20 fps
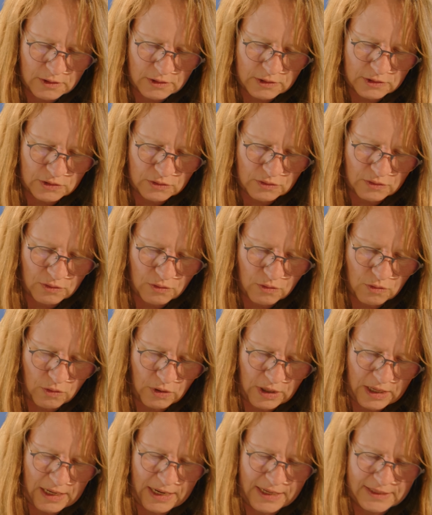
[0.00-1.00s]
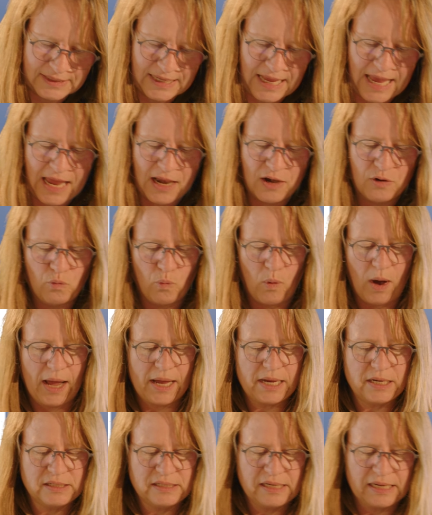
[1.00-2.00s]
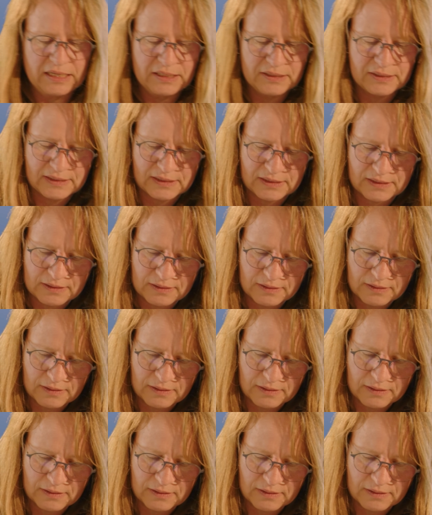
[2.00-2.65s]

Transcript: So the coil has n windings